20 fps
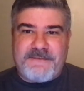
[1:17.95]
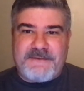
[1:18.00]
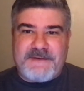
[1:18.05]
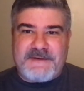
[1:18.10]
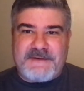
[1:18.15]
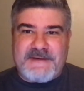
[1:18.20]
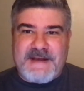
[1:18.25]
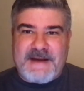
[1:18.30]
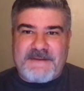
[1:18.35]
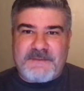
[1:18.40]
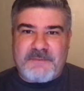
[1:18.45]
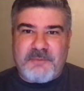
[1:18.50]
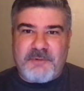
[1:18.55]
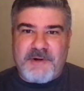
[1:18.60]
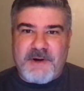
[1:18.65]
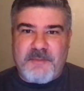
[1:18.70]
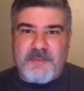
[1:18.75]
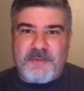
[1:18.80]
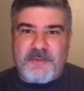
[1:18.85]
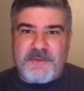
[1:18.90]
doesn't have to
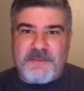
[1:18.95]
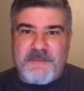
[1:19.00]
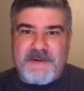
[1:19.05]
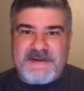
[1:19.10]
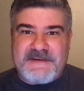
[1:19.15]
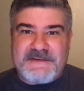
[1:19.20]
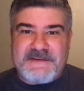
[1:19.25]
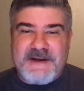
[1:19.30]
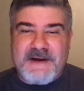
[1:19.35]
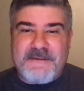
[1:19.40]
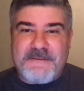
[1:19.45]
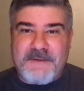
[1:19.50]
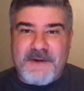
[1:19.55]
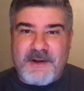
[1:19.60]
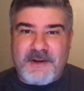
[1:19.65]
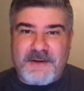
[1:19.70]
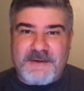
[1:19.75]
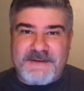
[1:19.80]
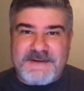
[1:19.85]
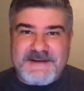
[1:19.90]
put up with my stuff
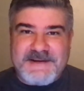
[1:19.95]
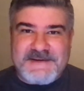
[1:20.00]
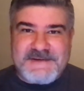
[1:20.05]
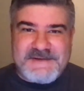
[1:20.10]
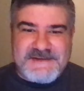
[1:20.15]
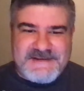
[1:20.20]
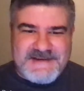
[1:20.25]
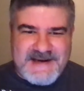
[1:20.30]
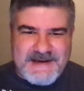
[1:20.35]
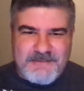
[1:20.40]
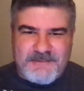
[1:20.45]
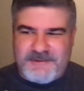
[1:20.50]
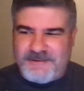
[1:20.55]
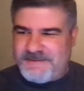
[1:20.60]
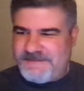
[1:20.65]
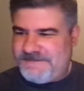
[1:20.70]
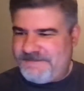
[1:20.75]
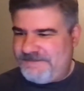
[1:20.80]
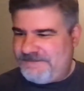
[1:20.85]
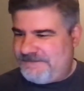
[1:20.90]
all on the kitchen
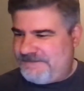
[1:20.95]
table